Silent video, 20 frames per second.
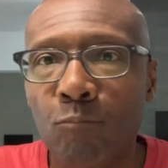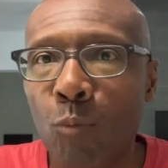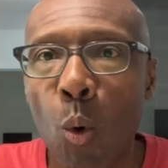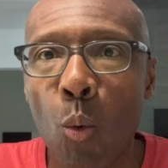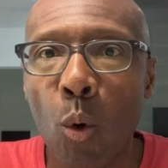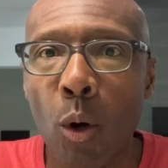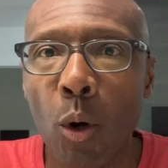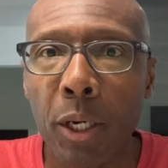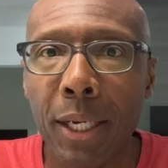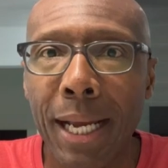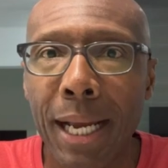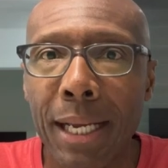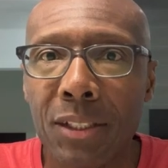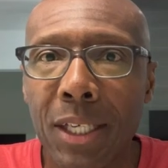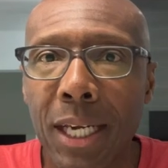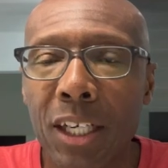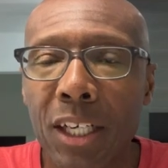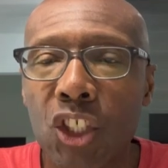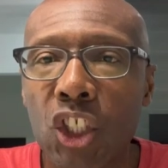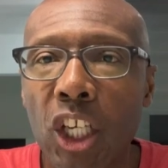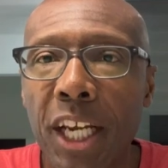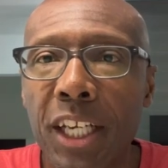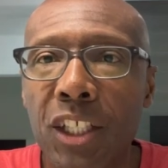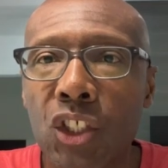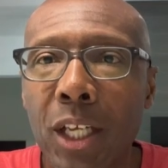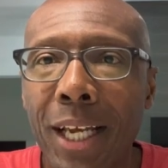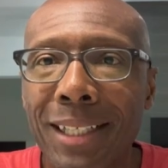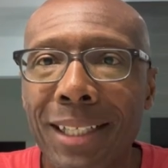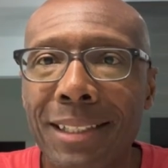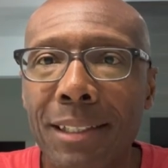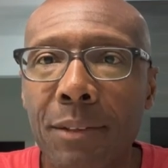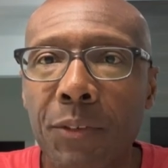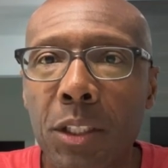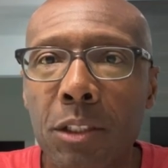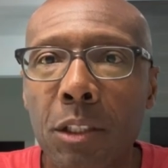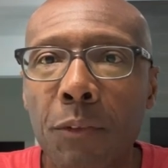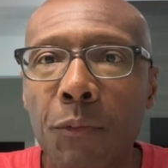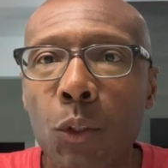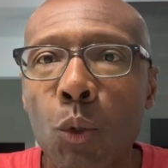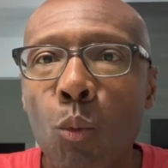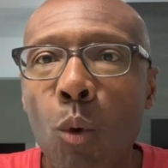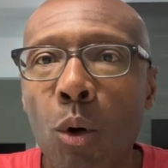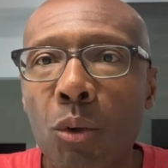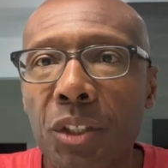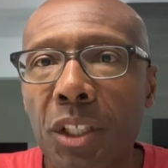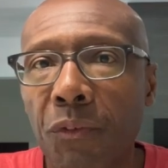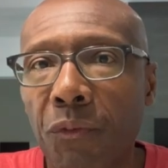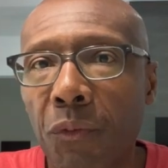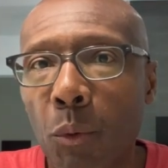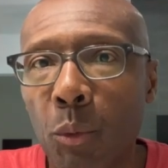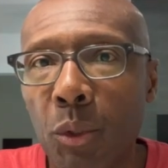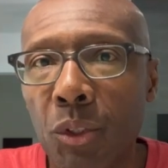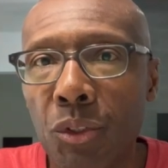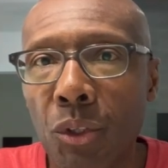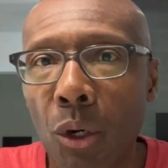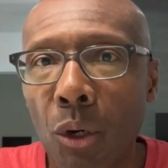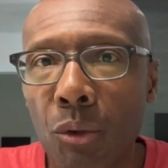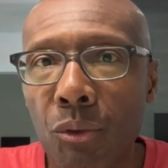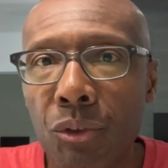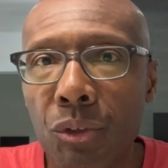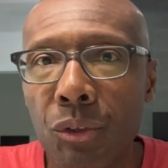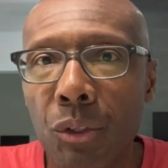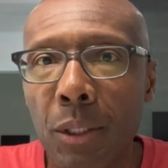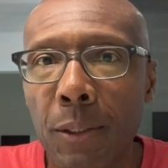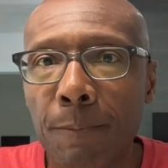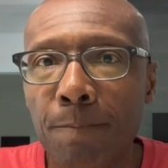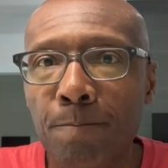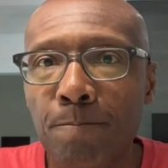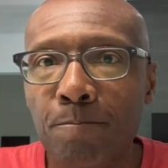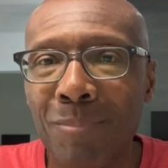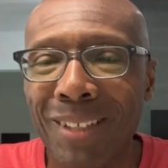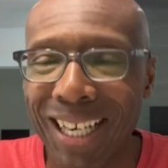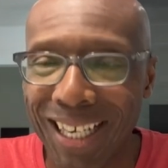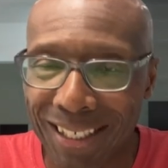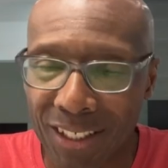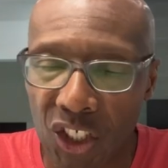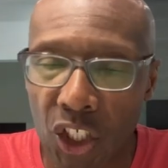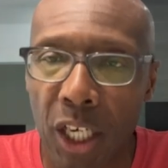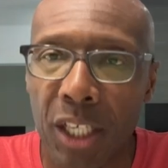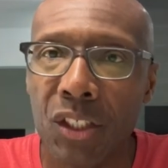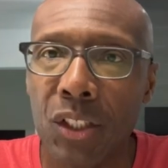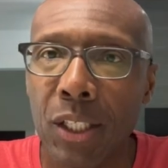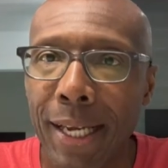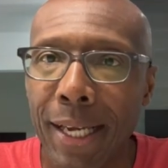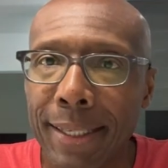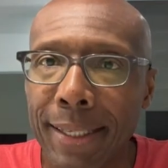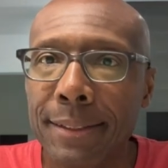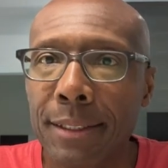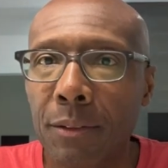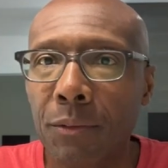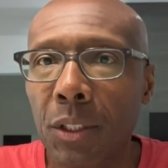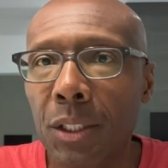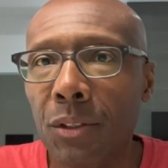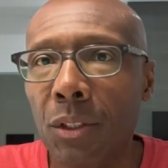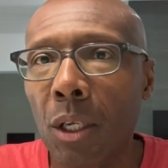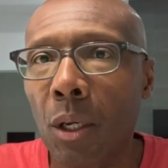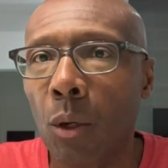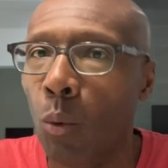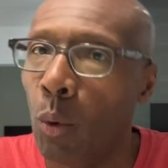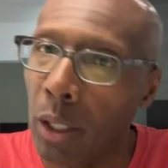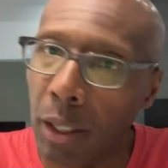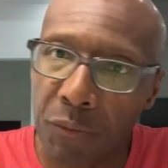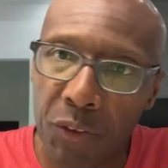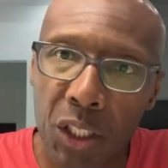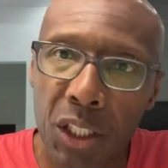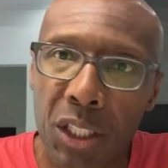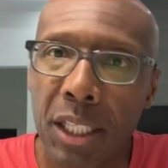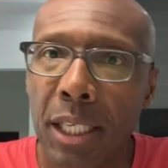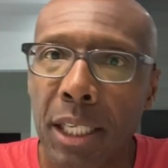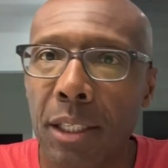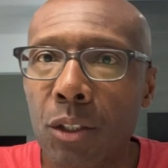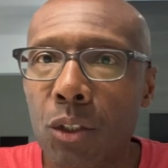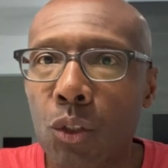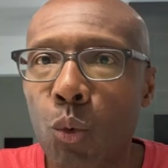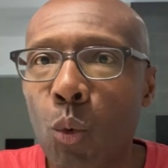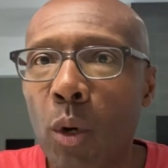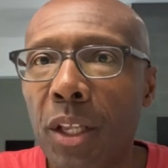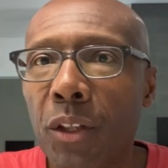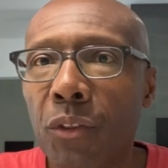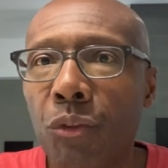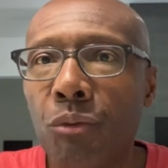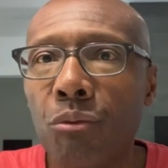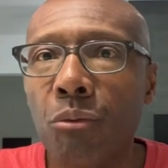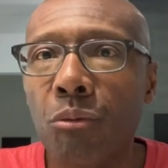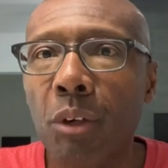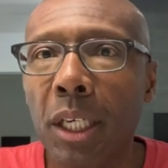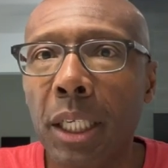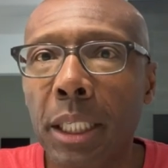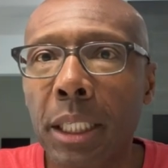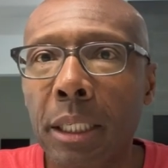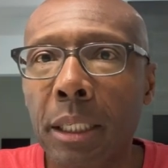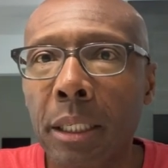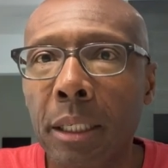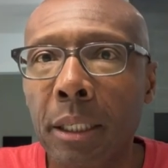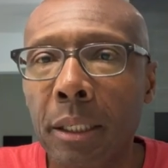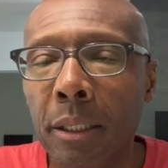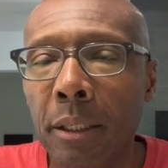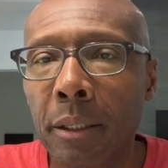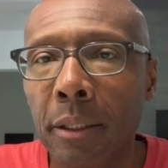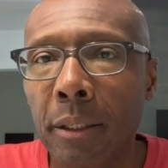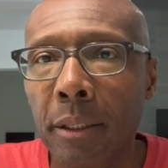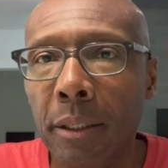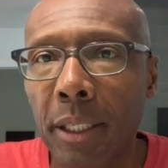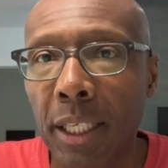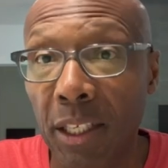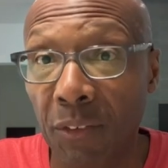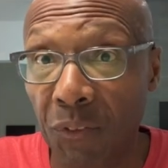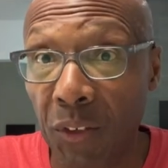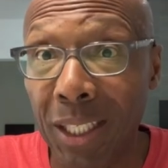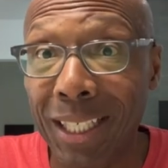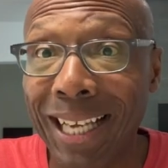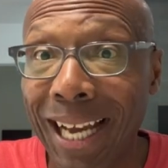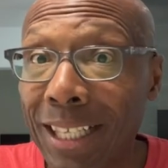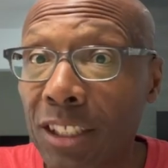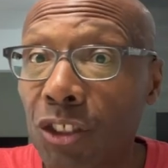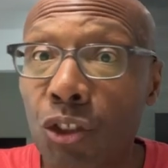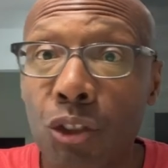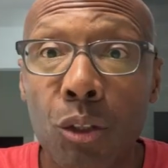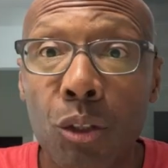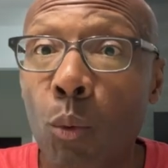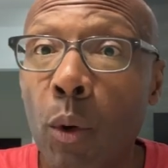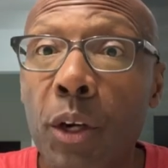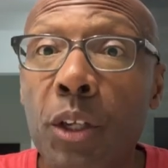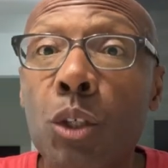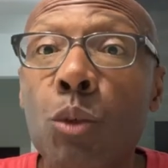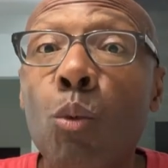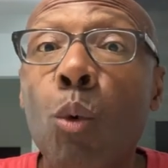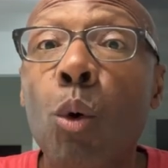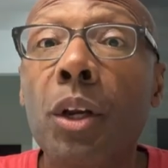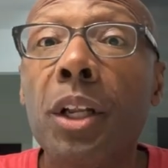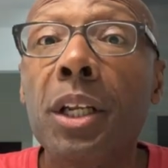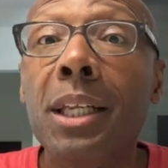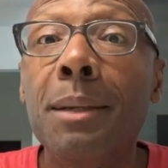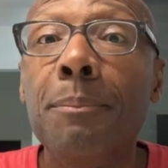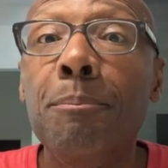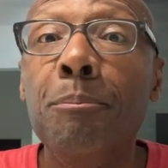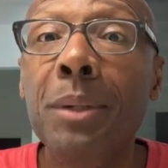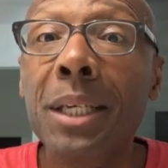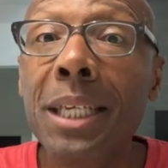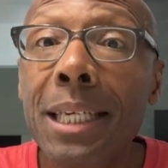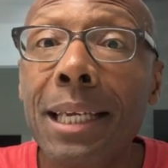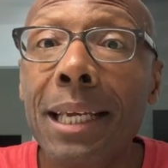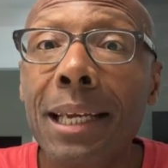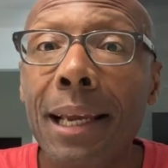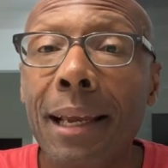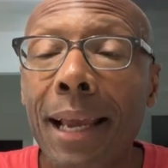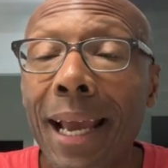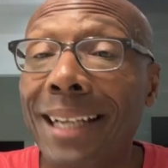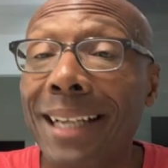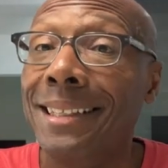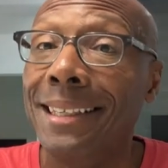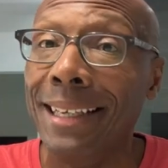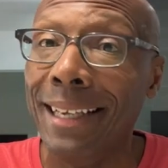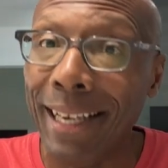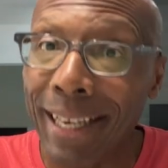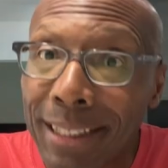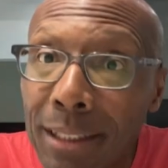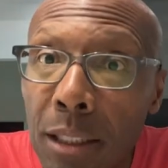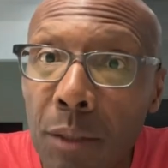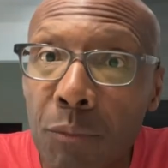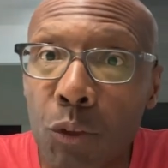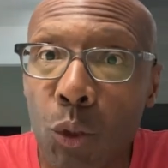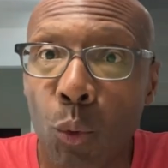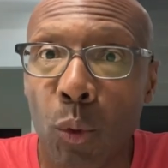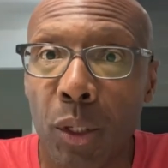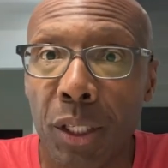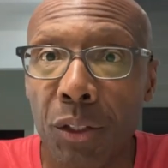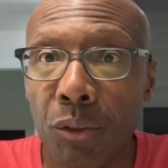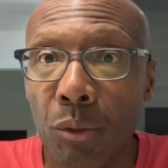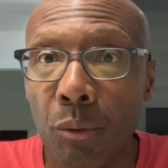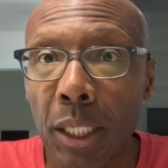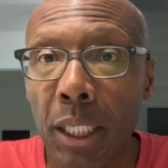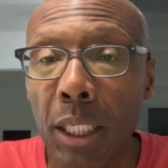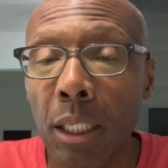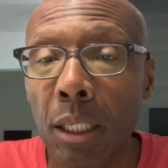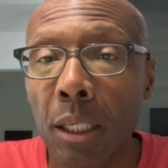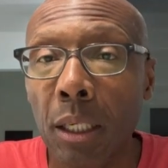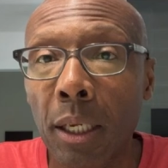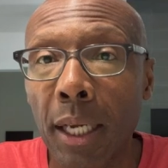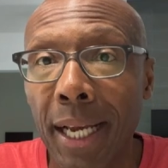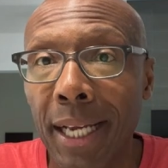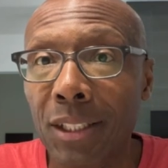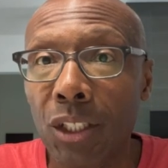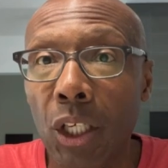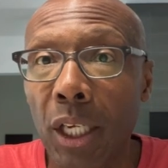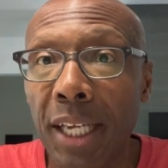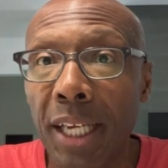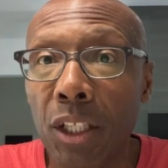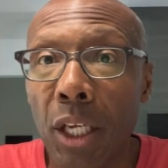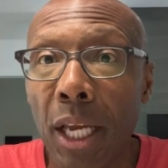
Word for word: Won't work, guys. Got to change the activities if you want different results. Got to change the activities. Whatever you did in 23, if it got you to where you wanted it to be at the end of 23 and